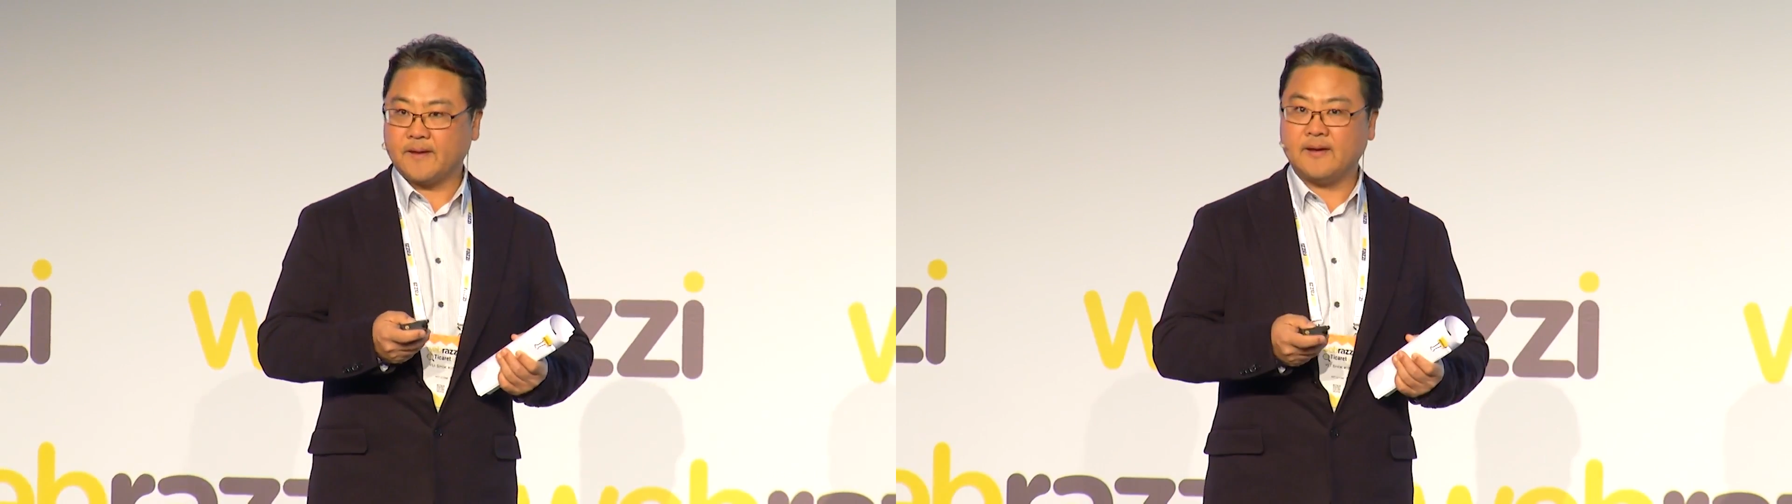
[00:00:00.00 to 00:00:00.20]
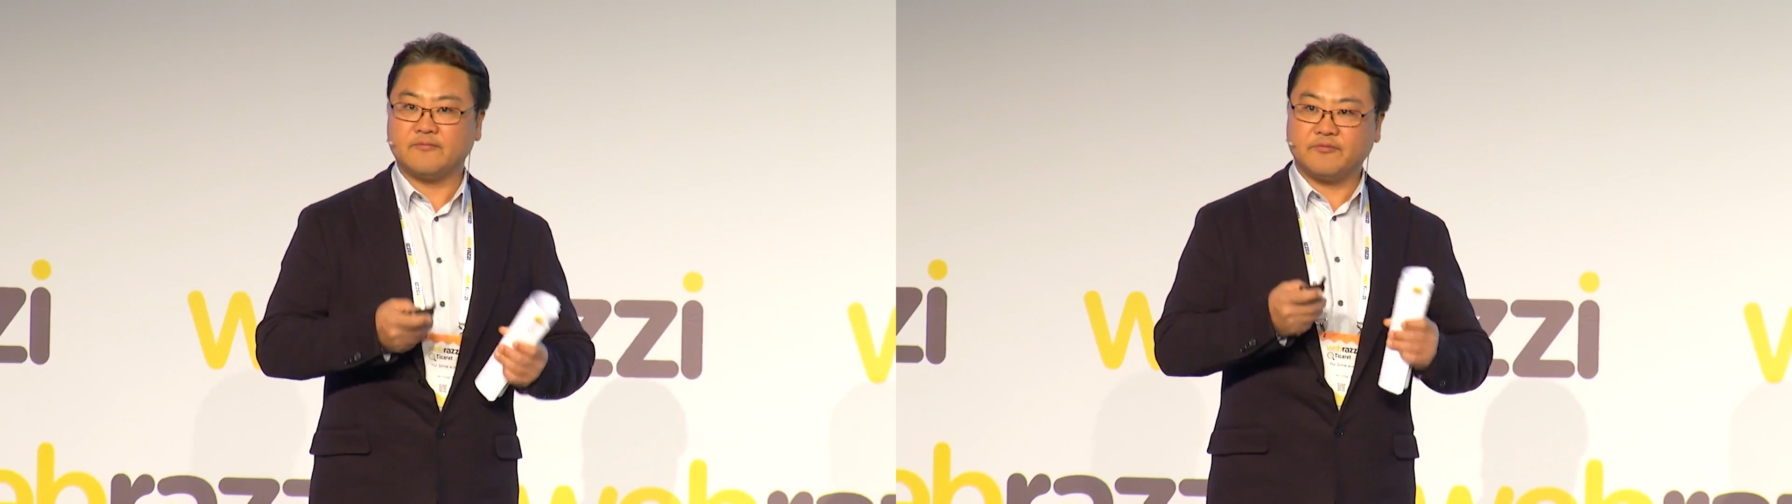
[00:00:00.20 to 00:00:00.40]

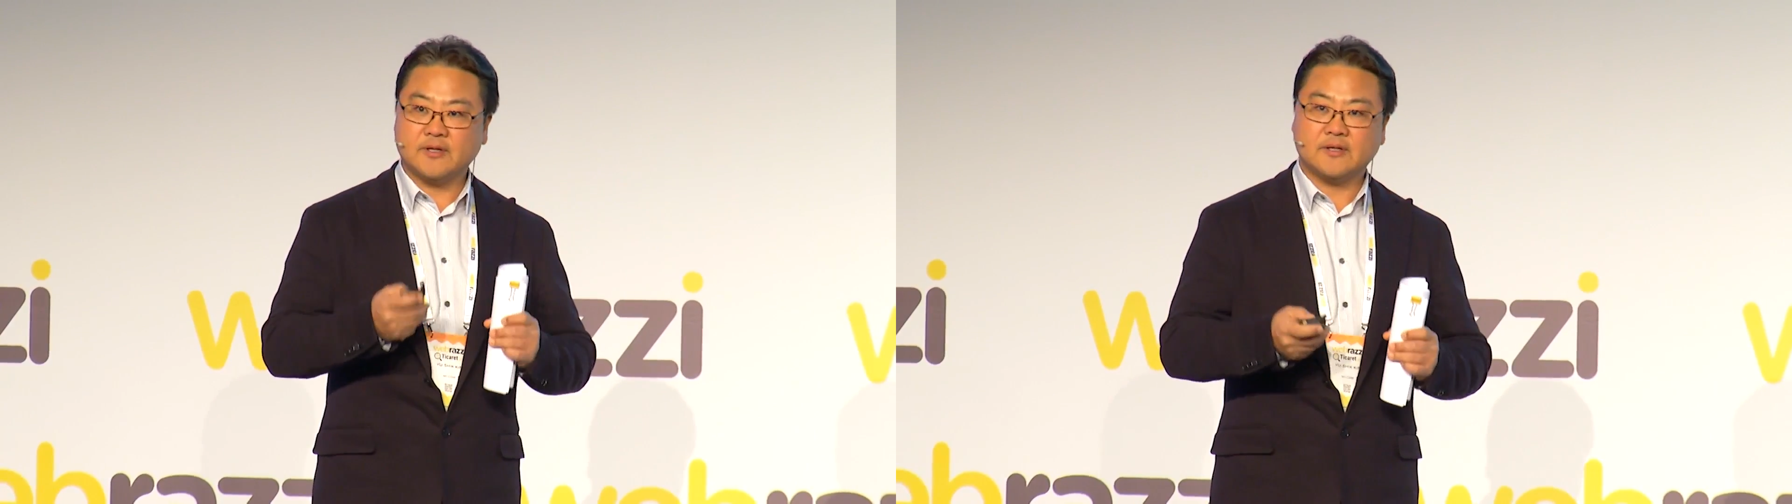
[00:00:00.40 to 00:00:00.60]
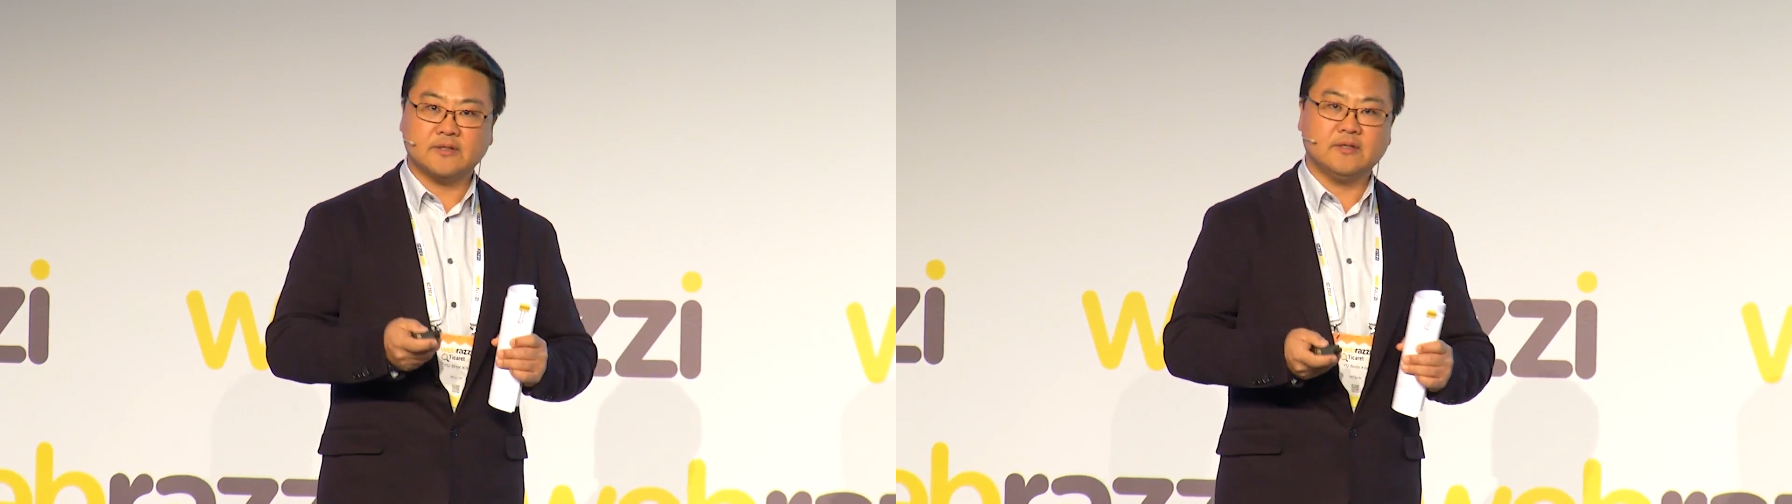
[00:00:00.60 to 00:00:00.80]
and
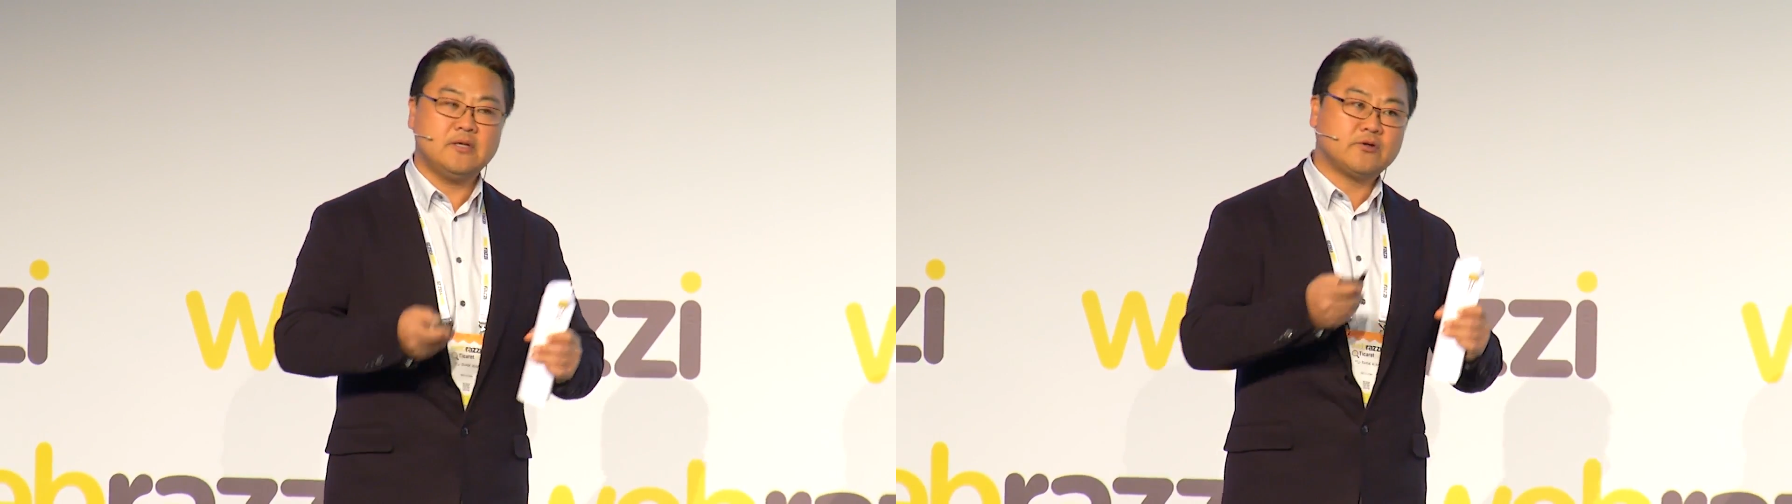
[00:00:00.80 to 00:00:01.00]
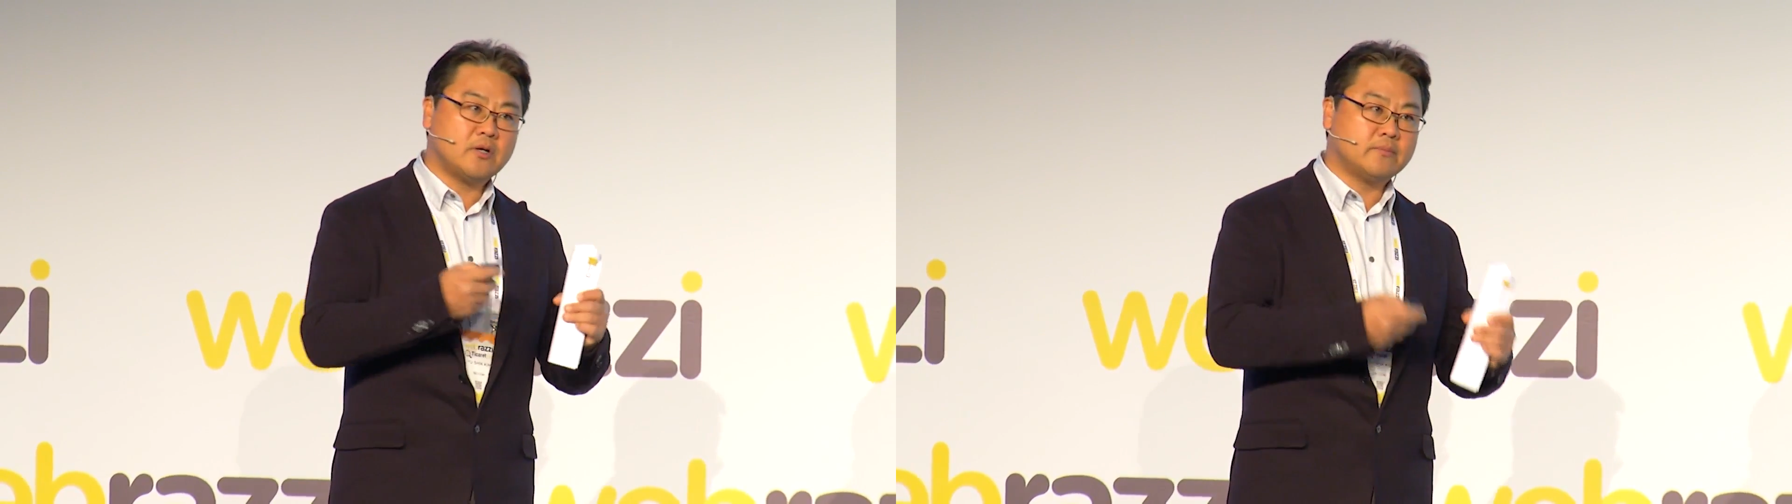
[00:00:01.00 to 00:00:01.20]
via
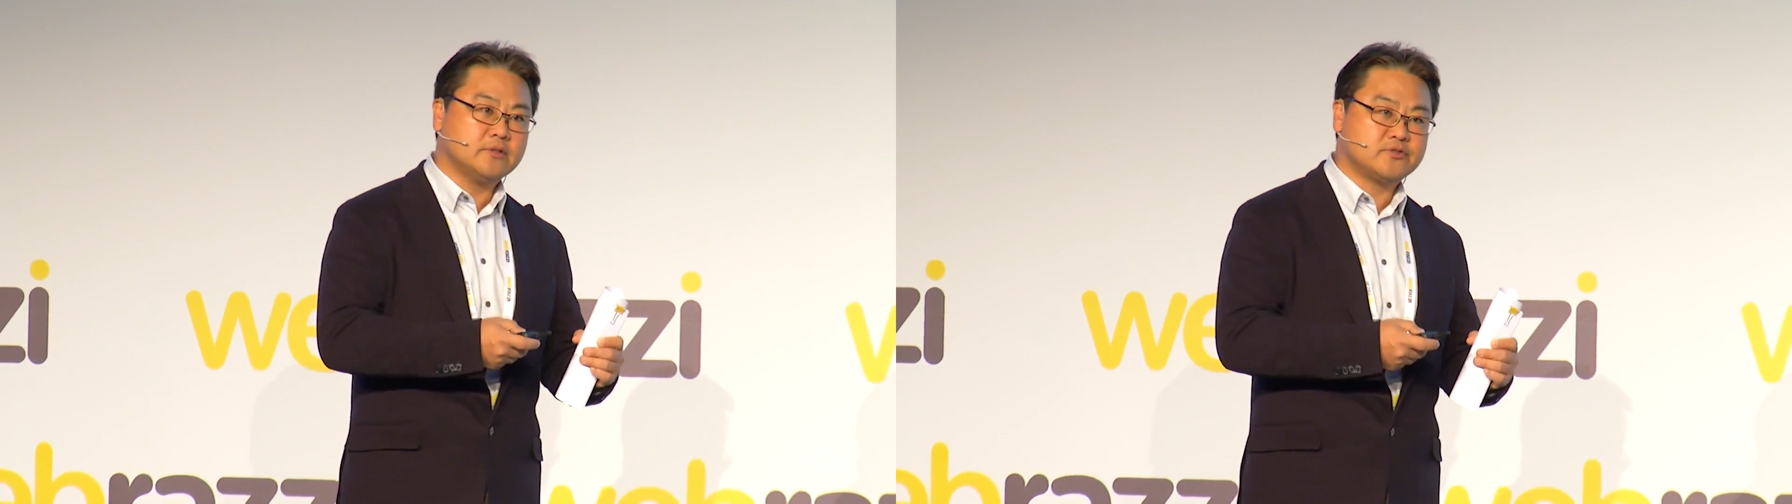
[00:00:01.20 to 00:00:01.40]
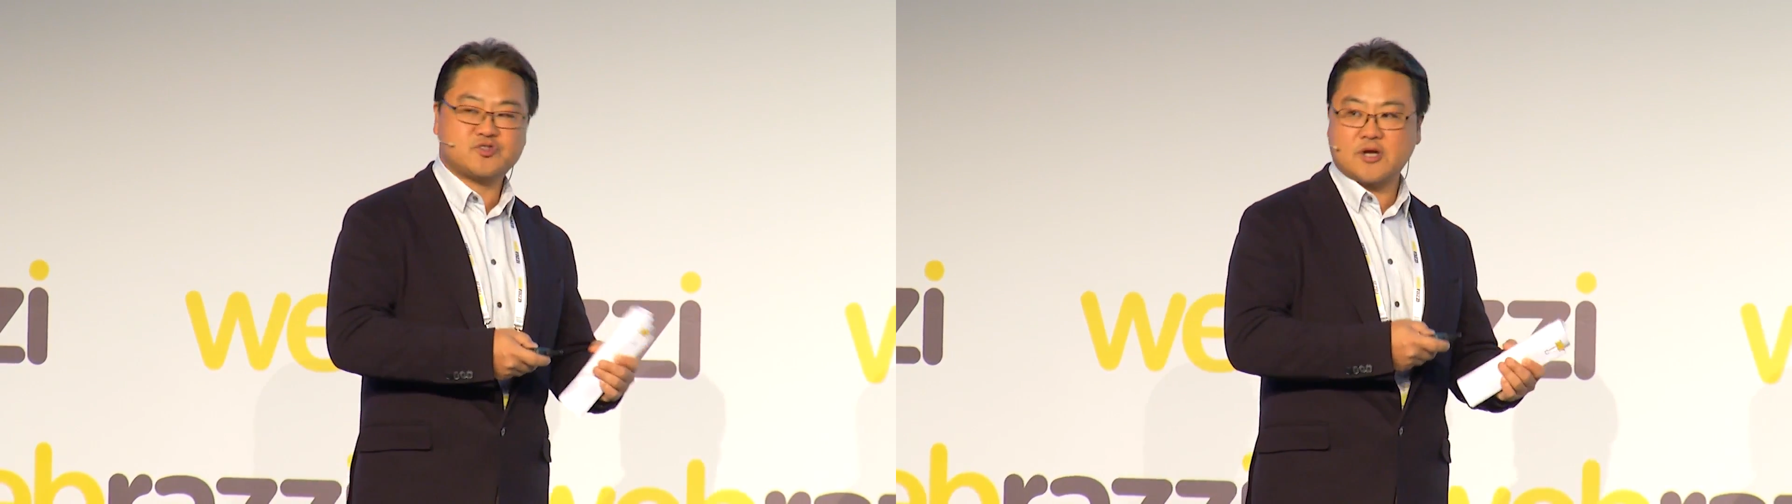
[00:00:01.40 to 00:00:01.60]
the
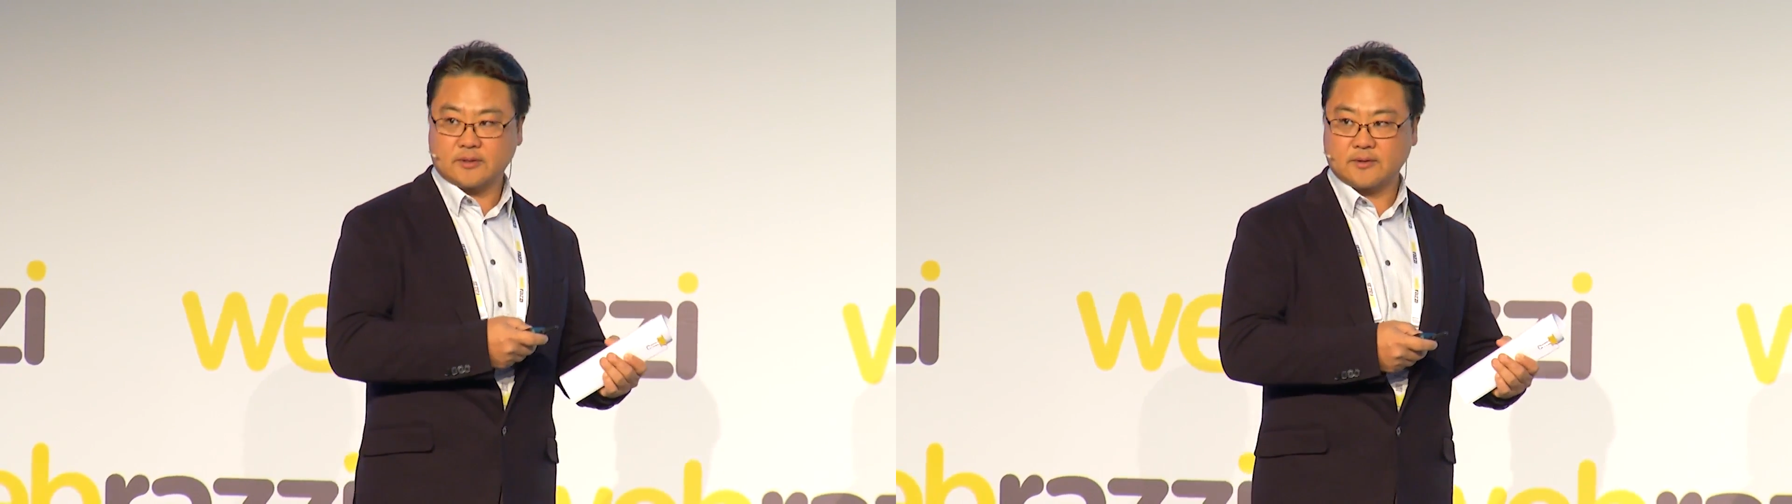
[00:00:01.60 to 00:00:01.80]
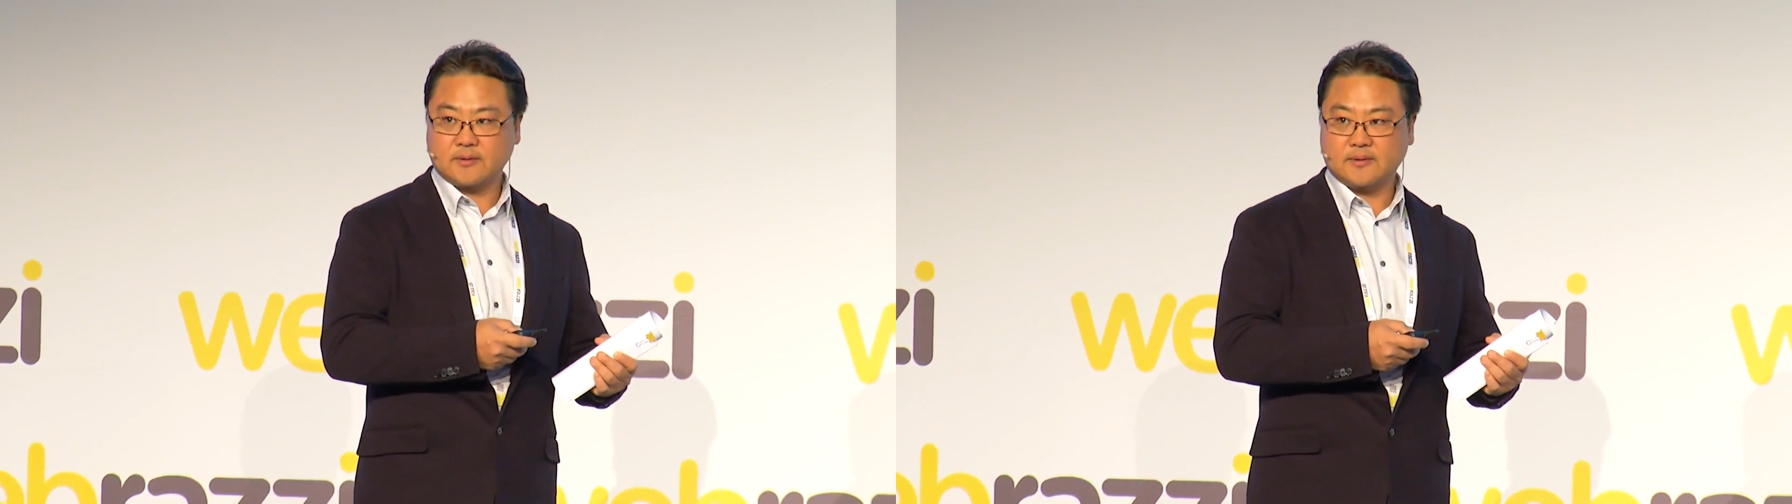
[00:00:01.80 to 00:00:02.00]
e-commerce
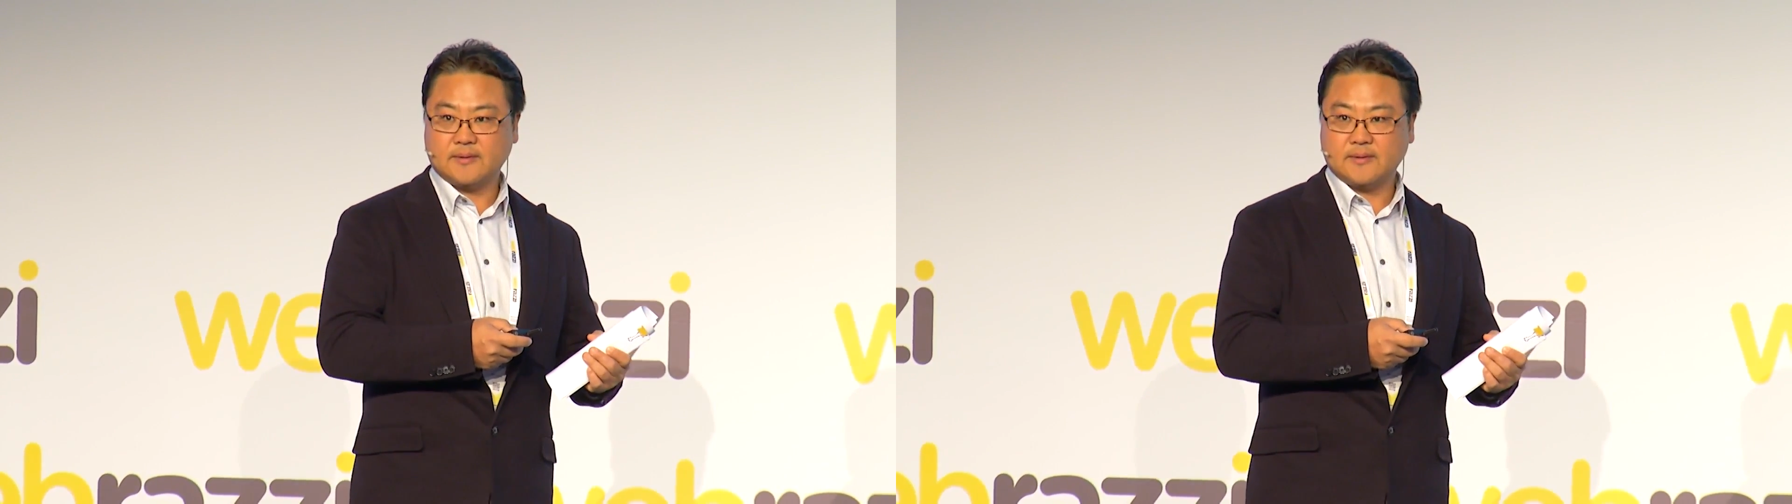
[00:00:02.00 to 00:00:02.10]
channel.